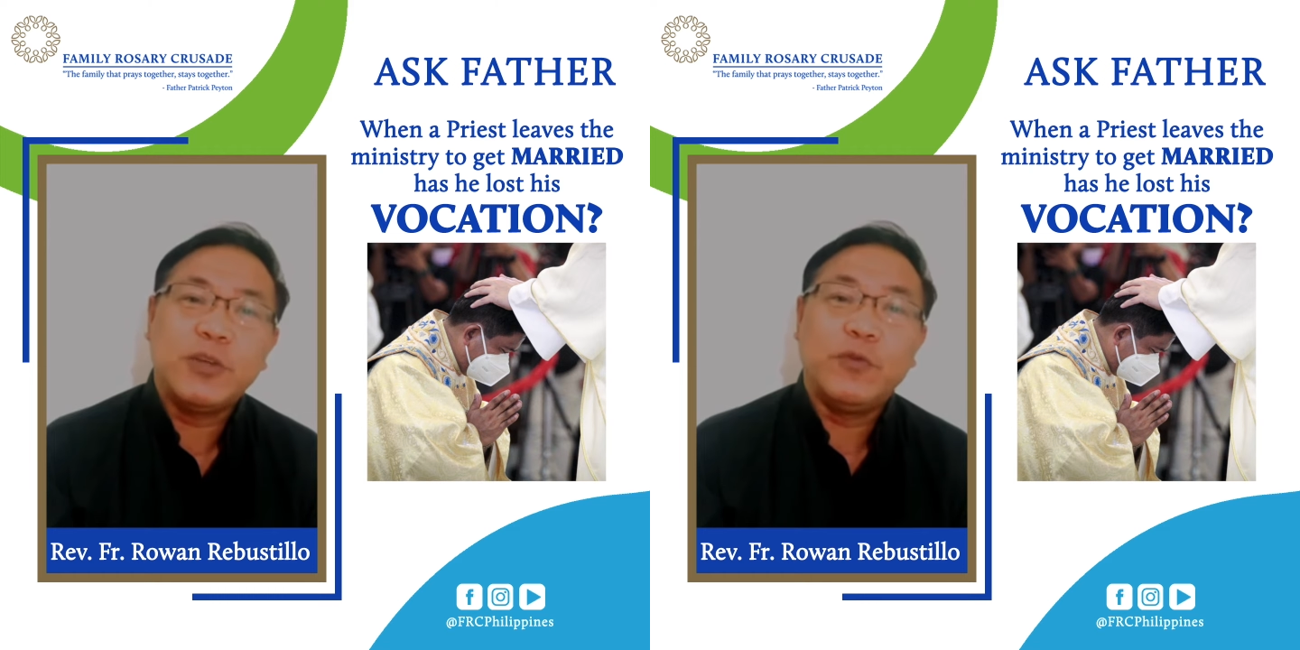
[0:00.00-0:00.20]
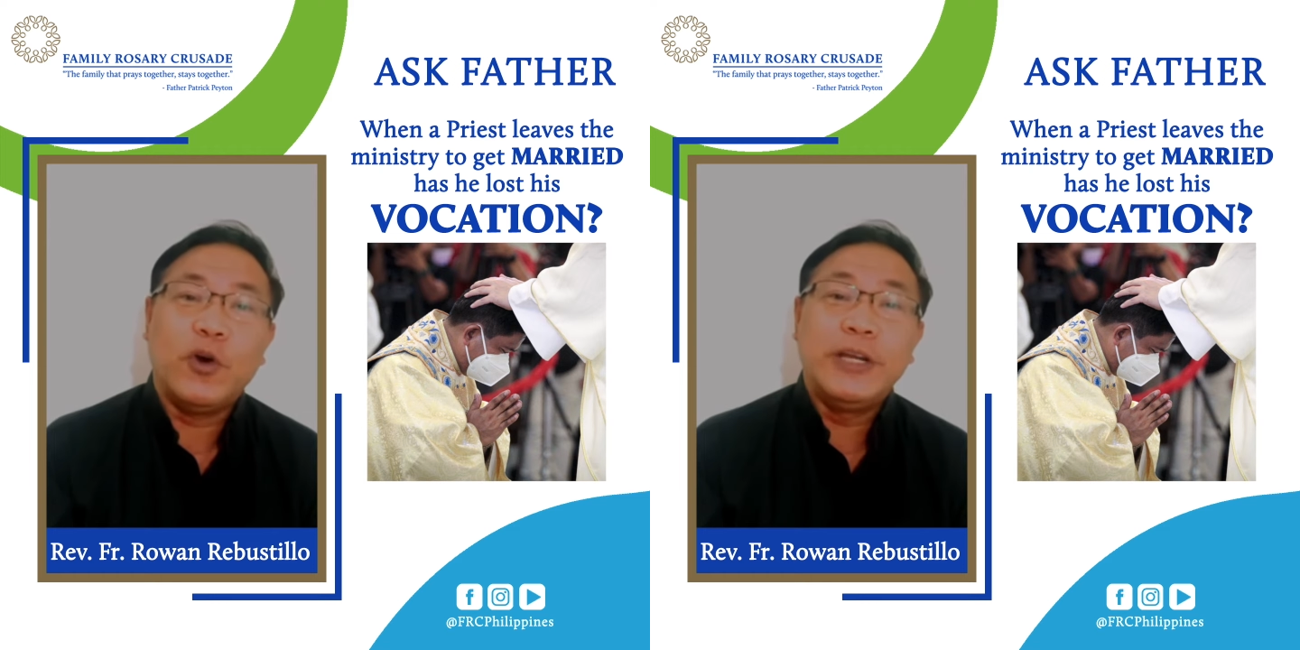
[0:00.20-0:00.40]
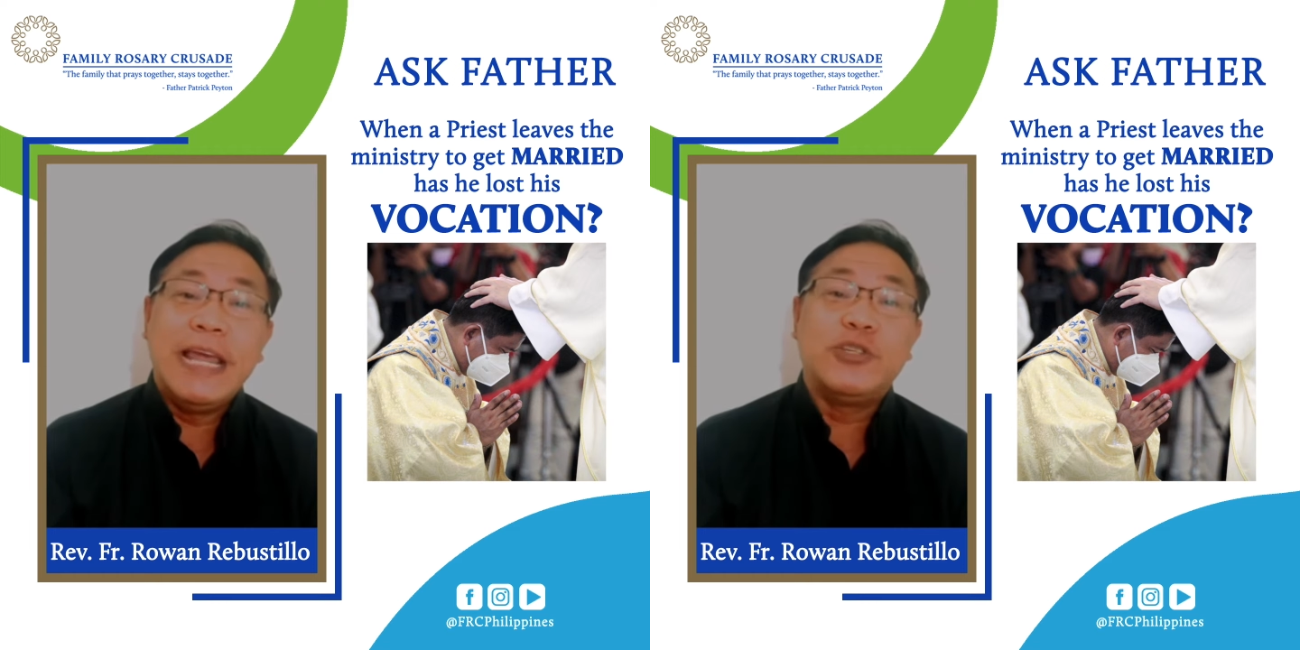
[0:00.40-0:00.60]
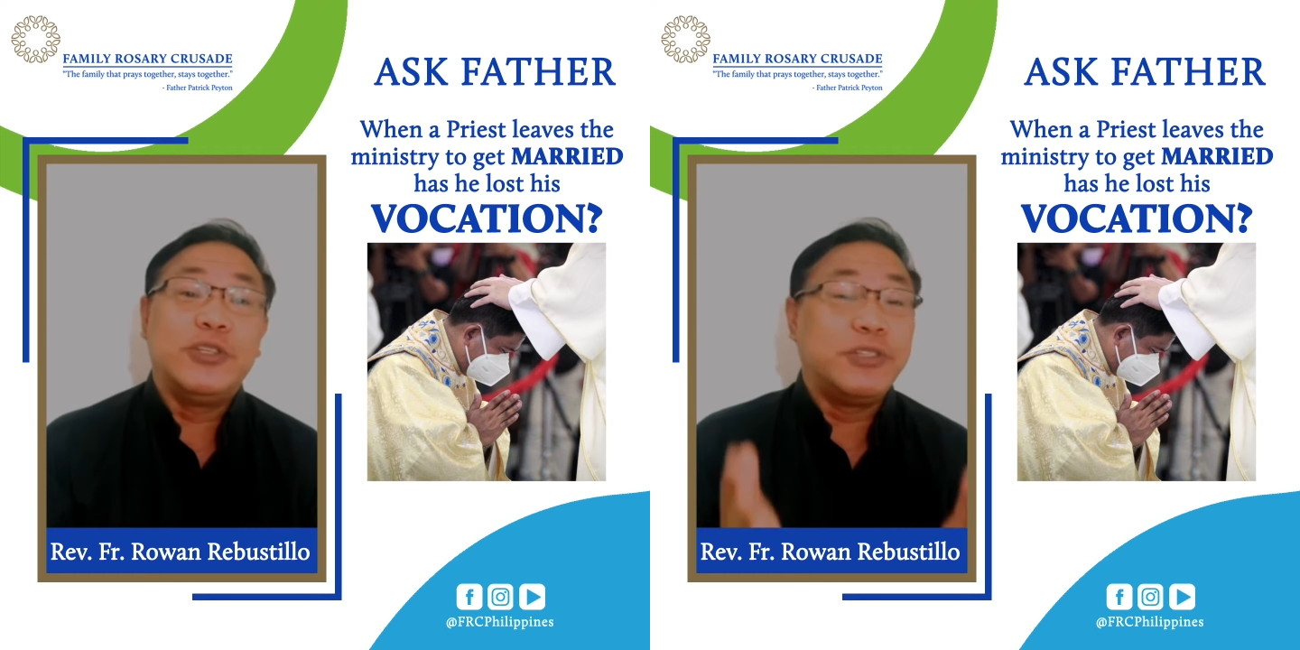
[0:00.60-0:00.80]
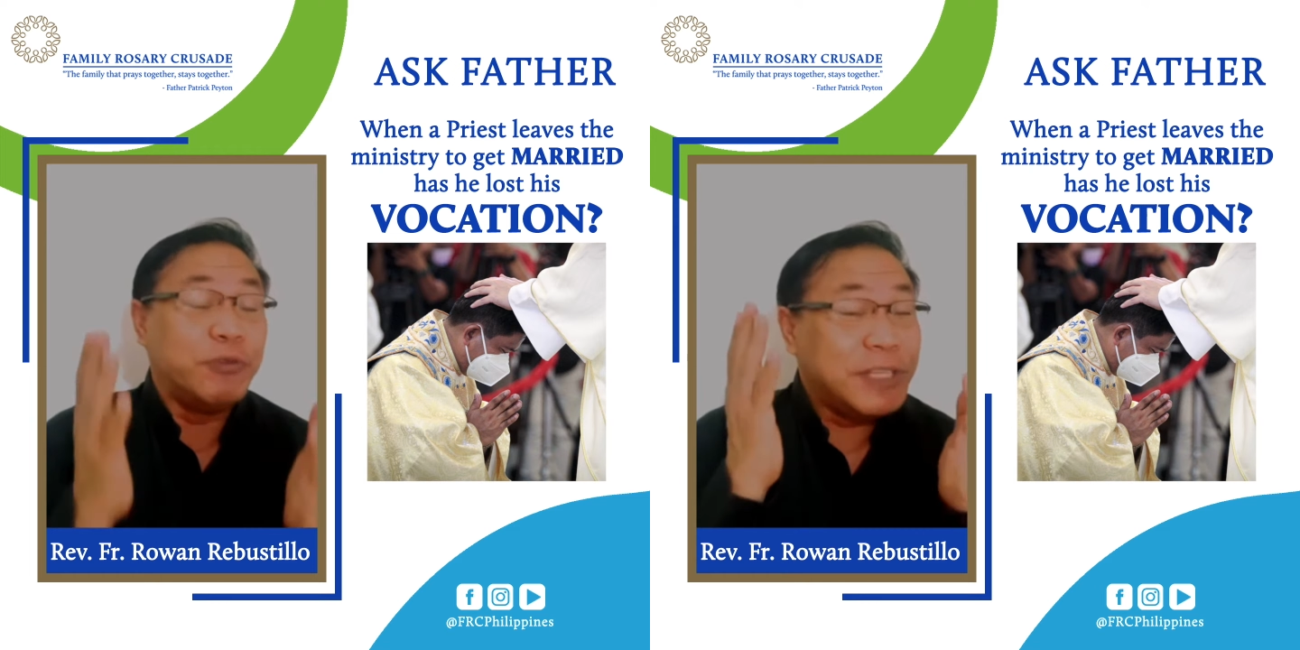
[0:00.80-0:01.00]
of ordination
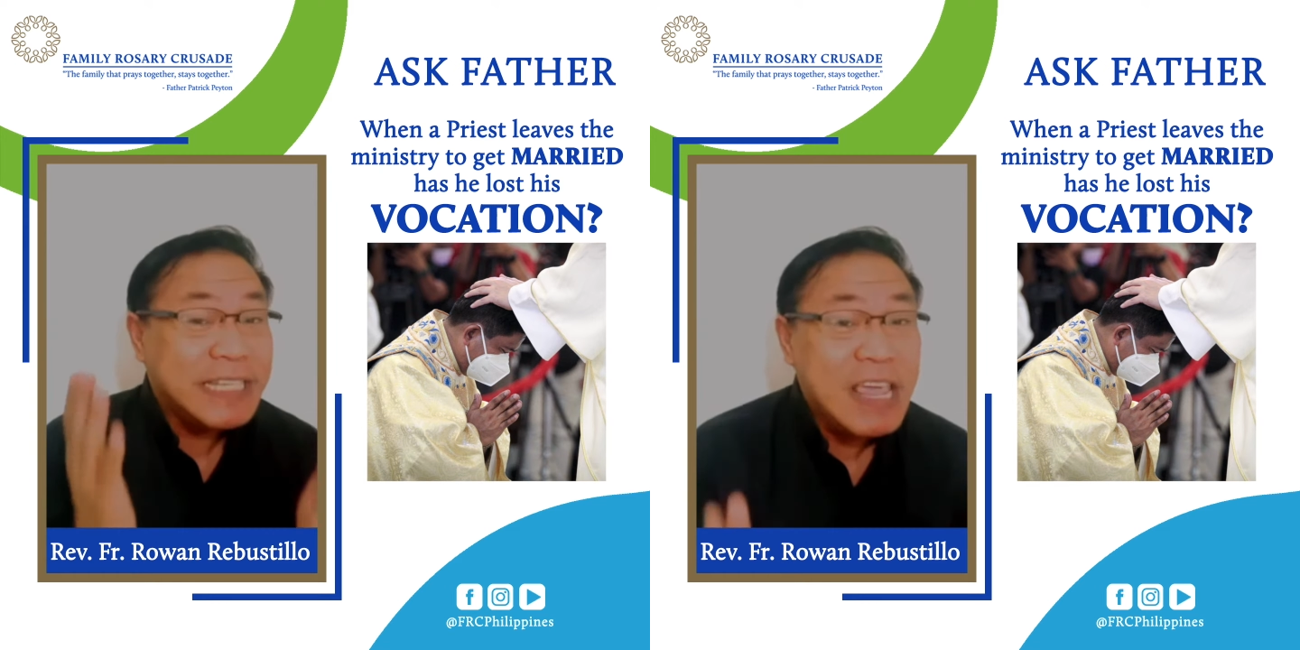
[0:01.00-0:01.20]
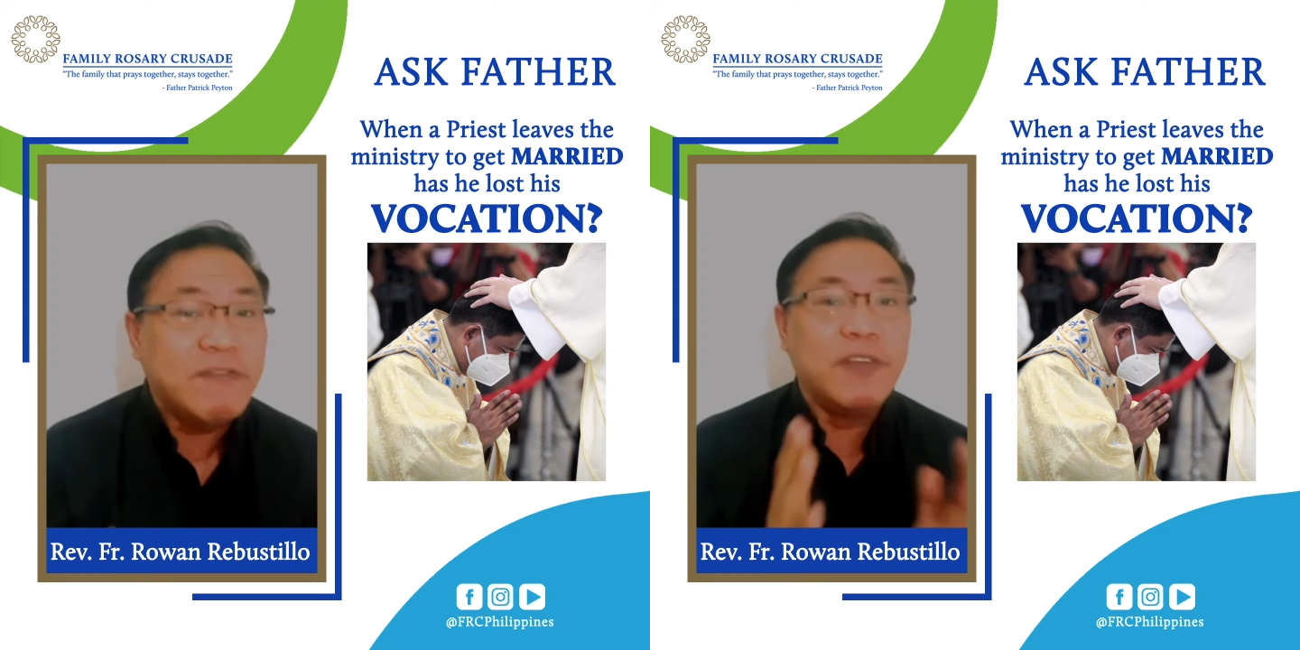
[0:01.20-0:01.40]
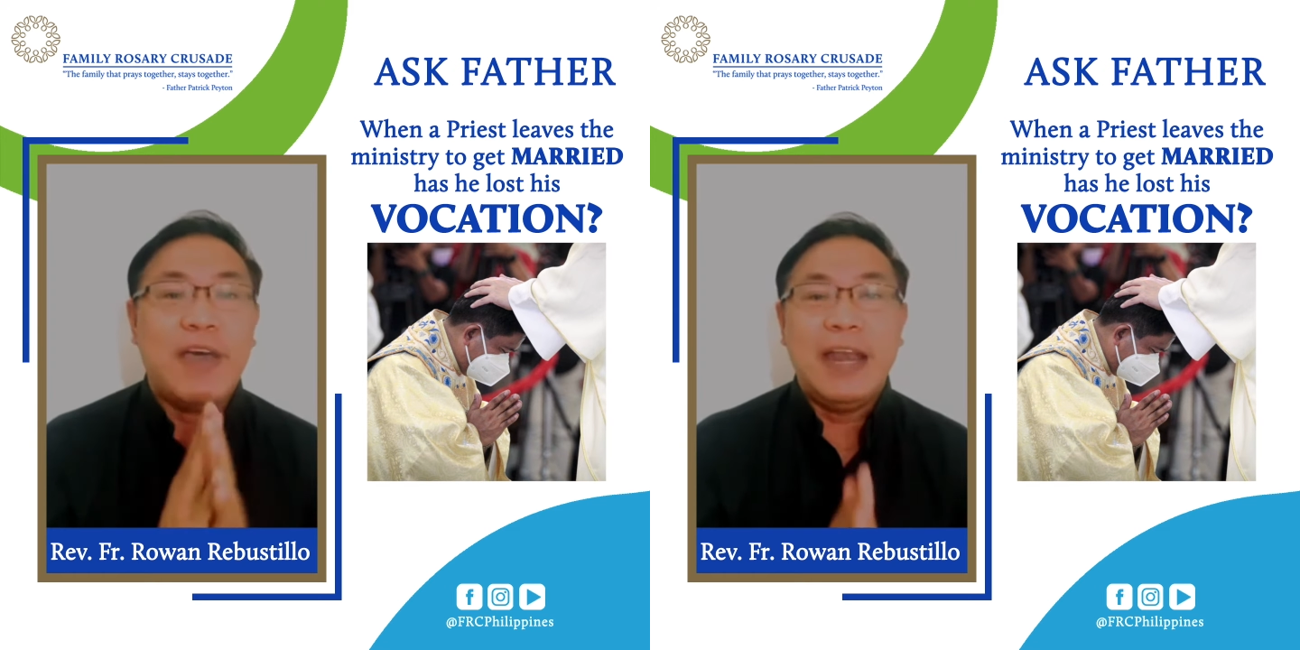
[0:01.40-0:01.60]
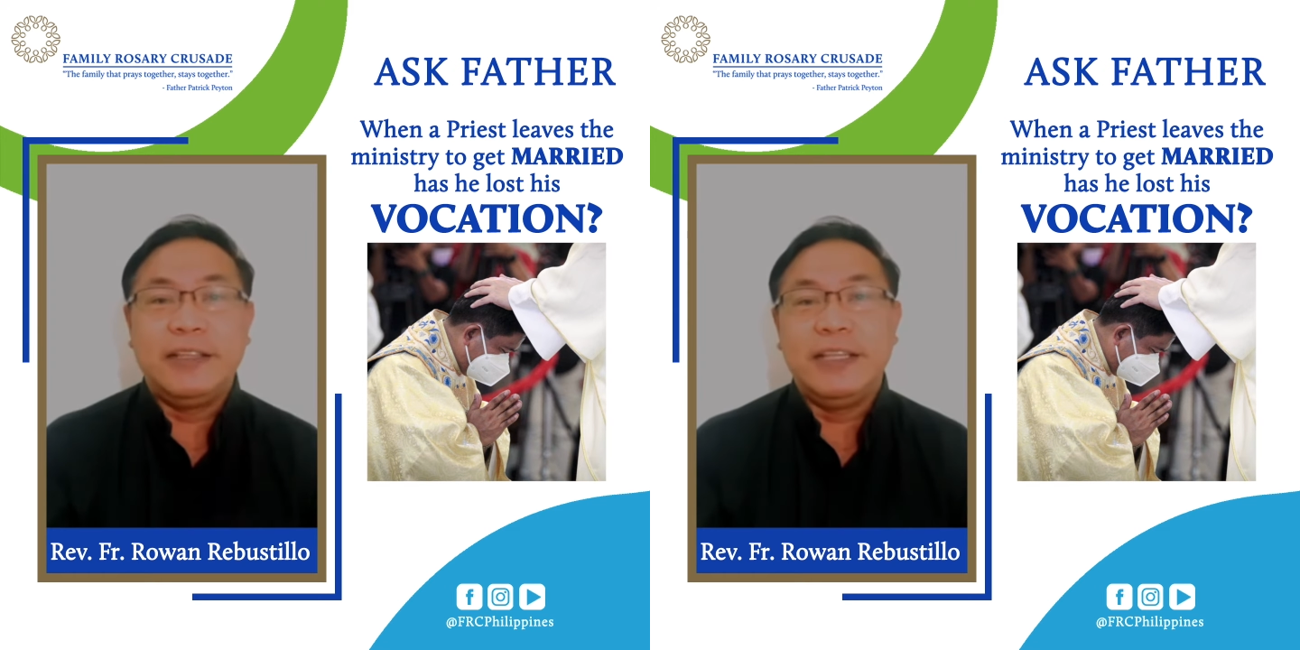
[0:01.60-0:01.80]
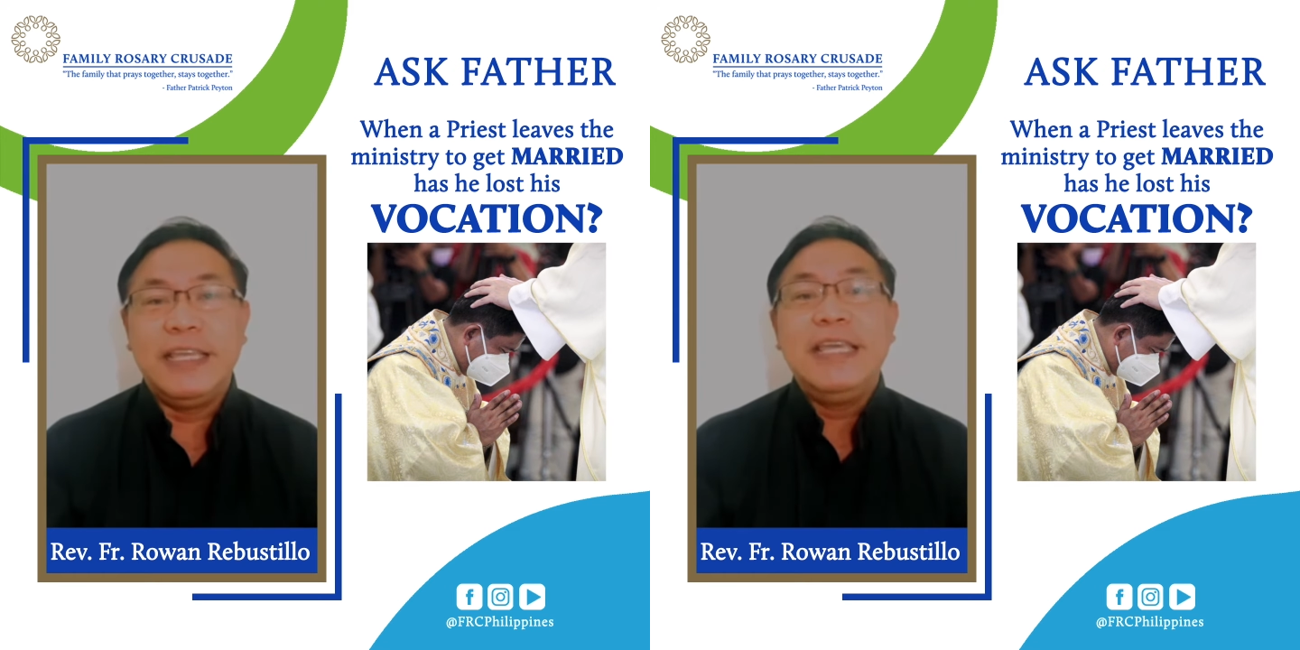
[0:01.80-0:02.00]
is received
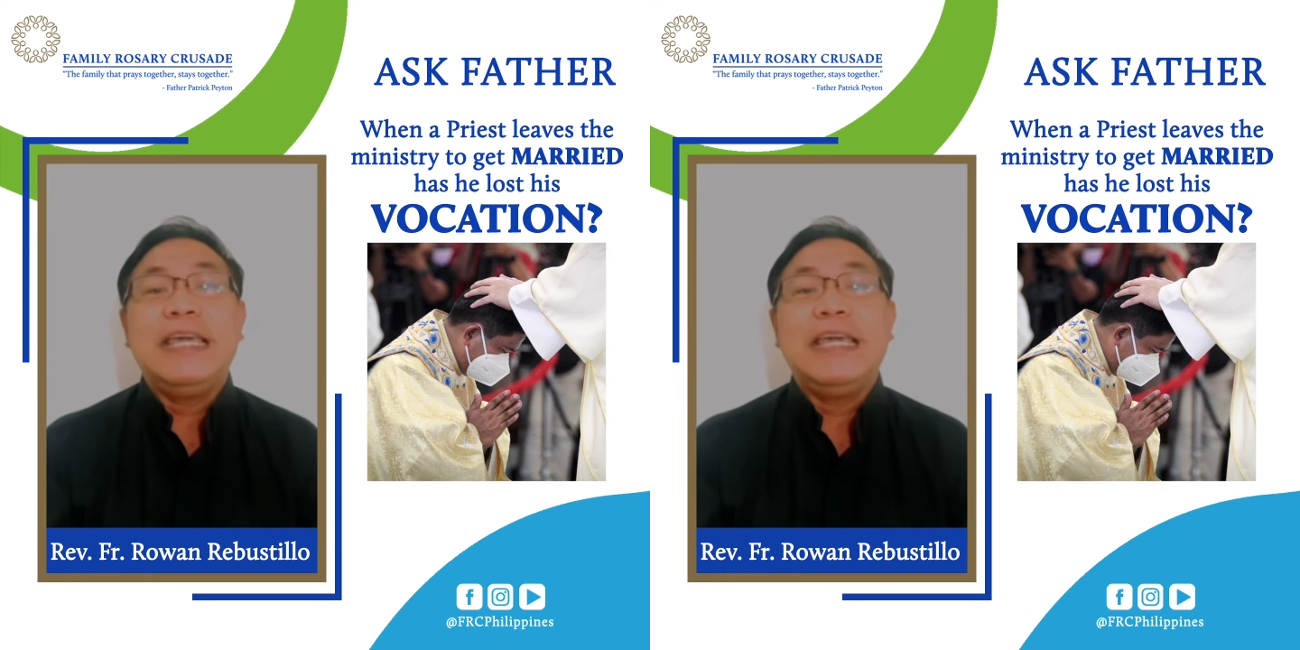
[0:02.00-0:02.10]
validly,